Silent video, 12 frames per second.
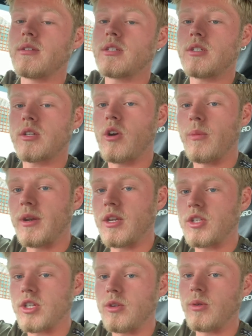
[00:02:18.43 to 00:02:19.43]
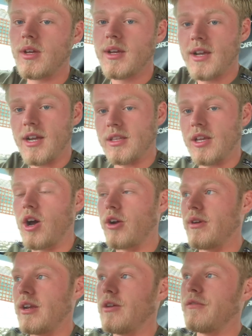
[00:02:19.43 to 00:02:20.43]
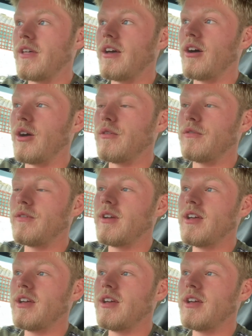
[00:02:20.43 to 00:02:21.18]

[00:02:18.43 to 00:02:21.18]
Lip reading: It's such a common issue, and the irony of that, I've